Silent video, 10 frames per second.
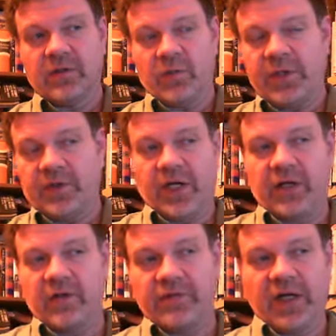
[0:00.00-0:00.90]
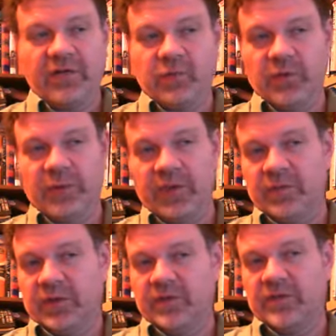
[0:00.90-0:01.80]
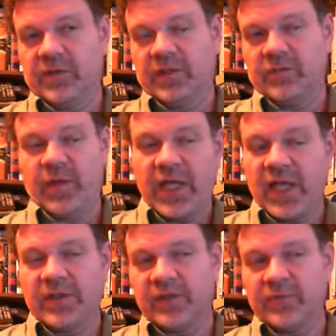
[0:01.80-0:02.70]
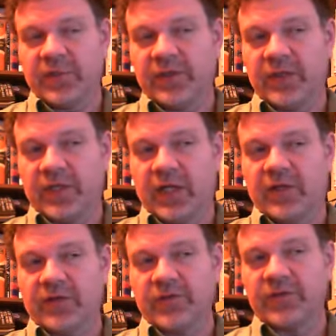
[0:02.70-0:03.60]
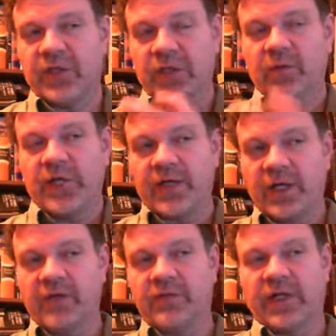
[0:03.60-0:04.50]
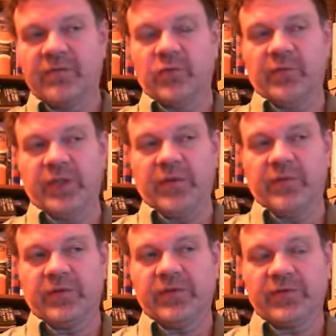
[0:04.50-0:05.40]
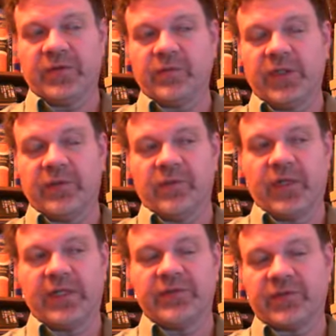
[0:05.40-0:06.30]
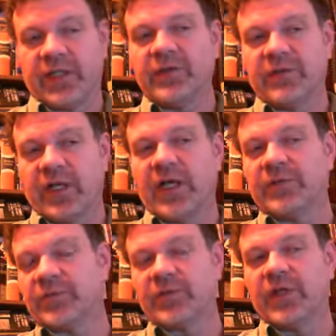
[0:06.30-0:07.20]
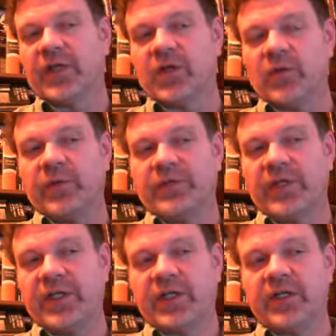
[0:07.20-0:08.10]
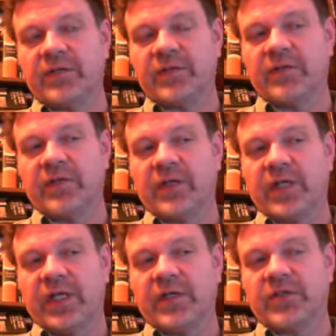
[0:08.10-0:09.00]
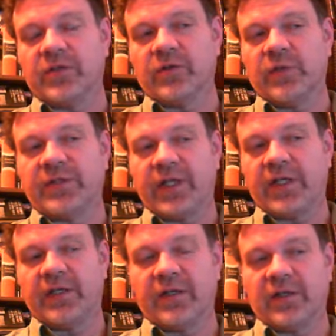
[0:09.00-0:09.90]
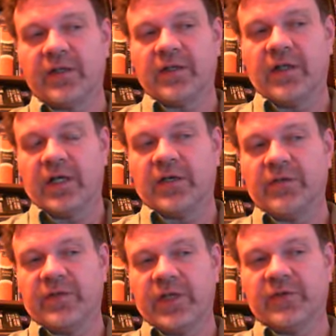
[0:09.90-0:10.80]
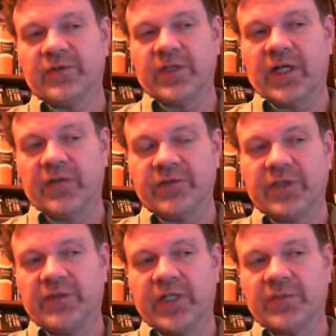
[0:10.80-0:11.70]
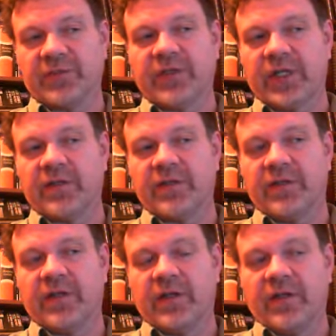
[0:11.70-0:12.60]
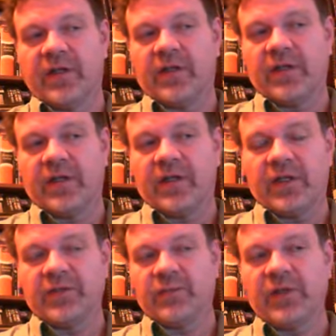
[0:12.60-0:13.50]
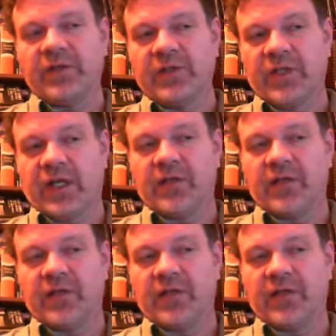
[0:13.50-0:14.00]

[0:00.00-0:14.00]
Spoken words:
we could hire 5 more people. If we had this $1 million, we could hire 5 more people. You said we could raise 10 times what we take in each year. We take in $100,000, 10 times that is $1 million,